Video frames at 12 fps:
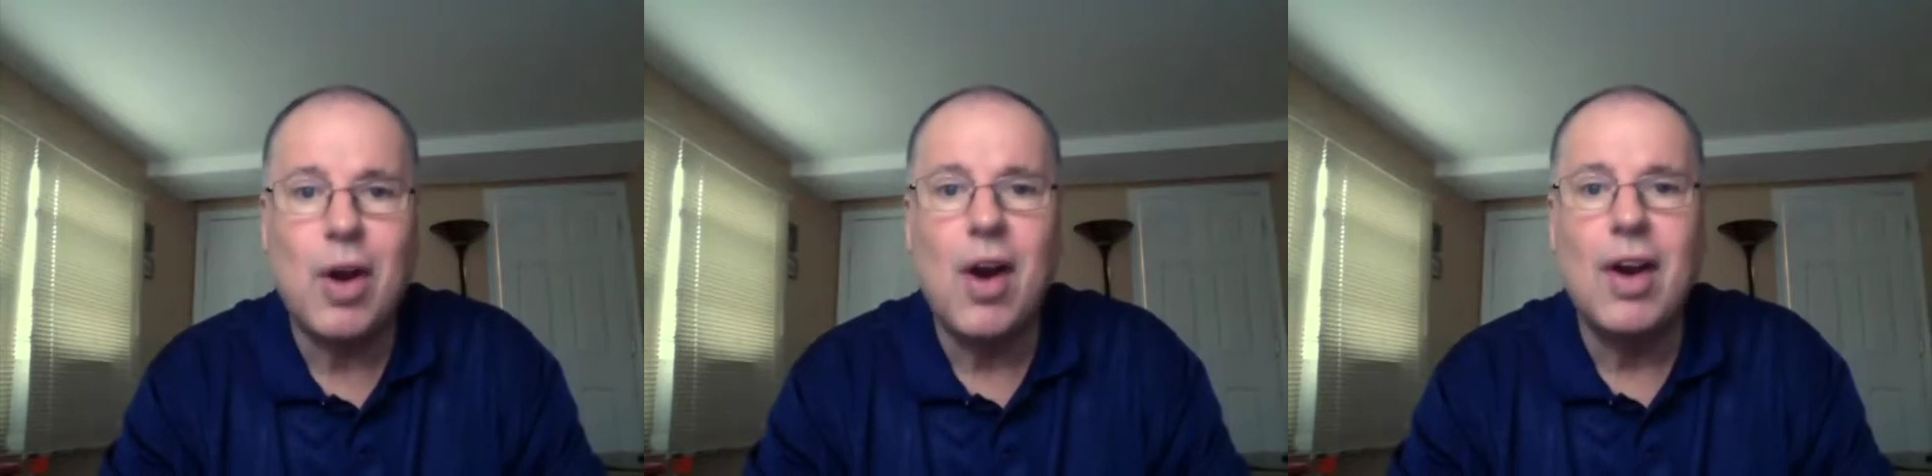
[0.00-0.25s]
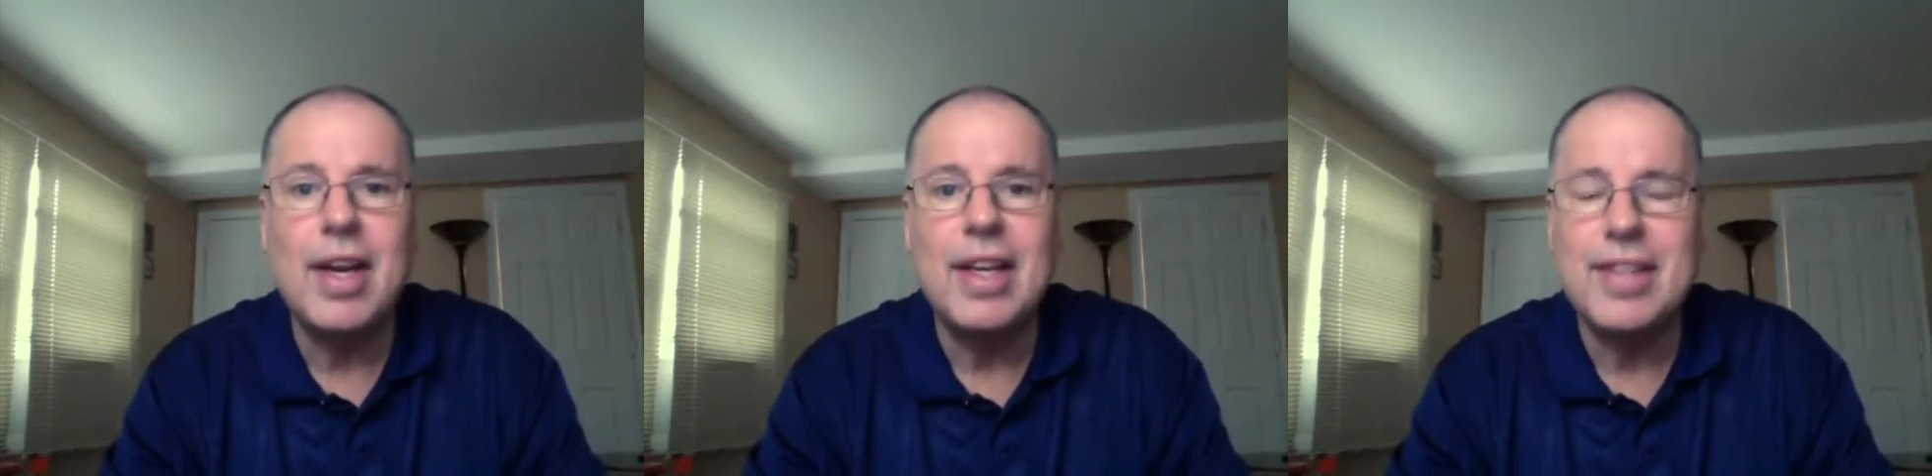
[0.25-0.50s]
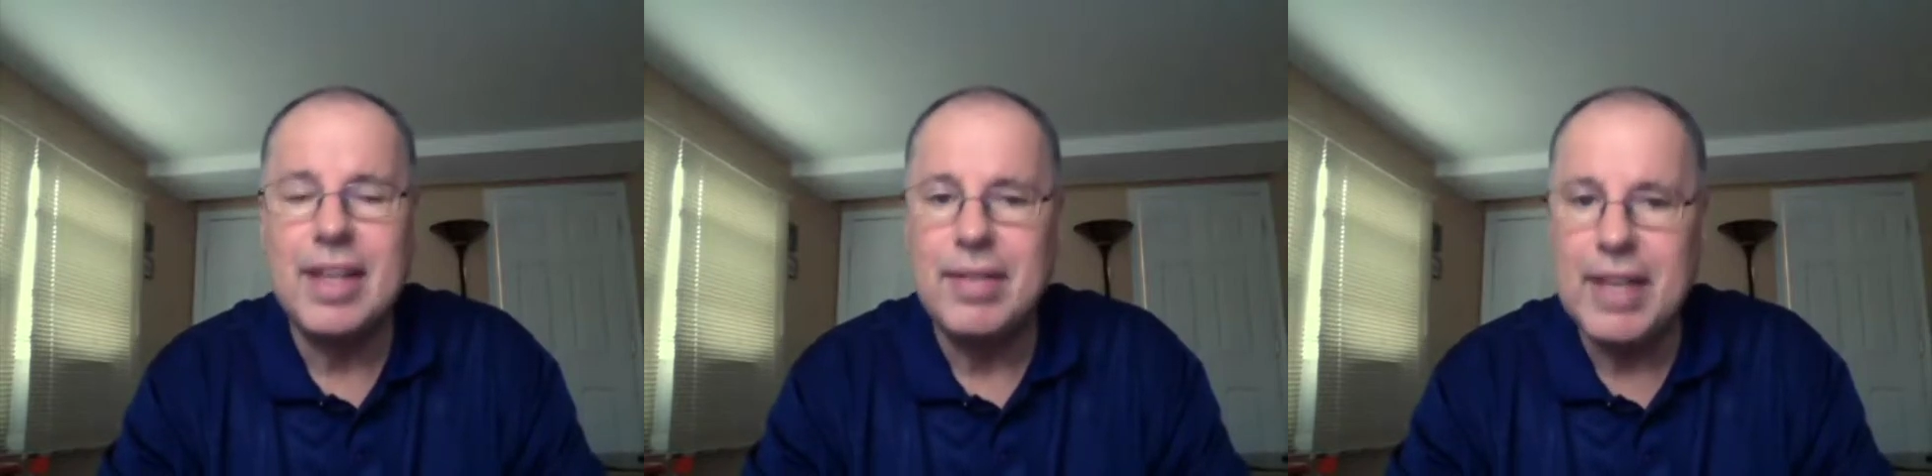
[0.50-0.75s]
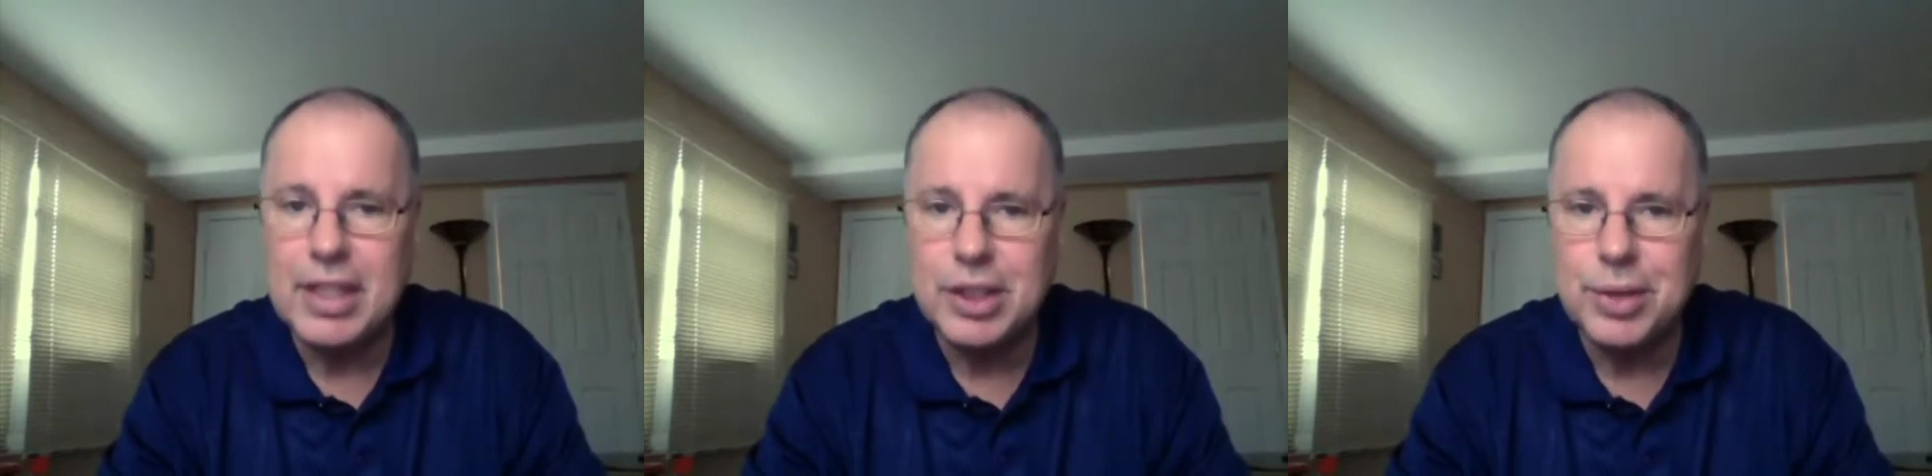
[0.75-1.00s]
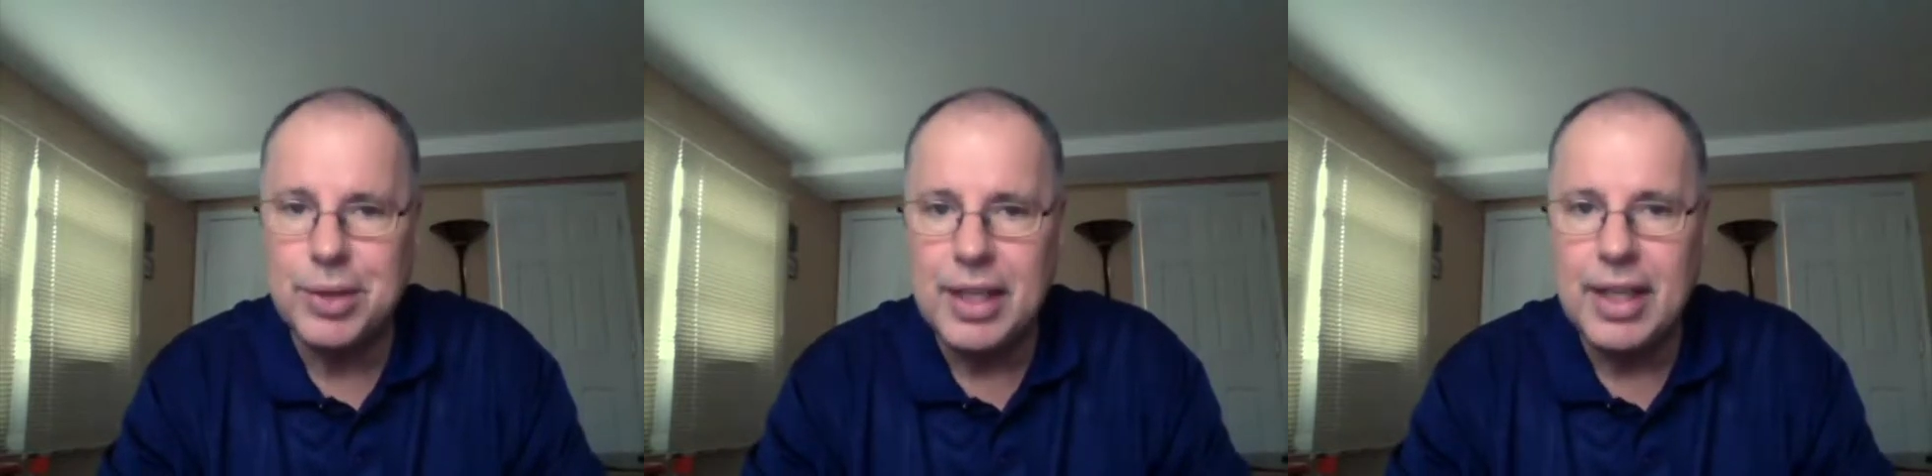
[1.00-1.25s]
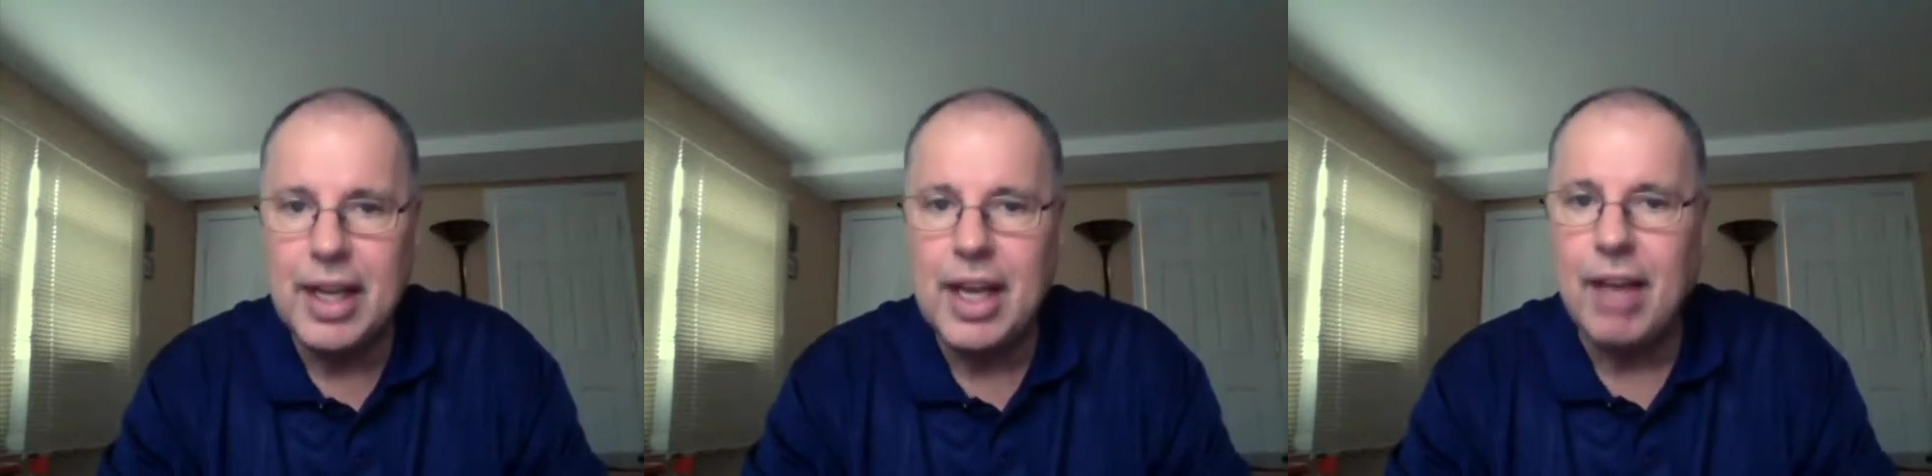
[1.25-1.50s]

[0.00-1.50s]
are in TV history?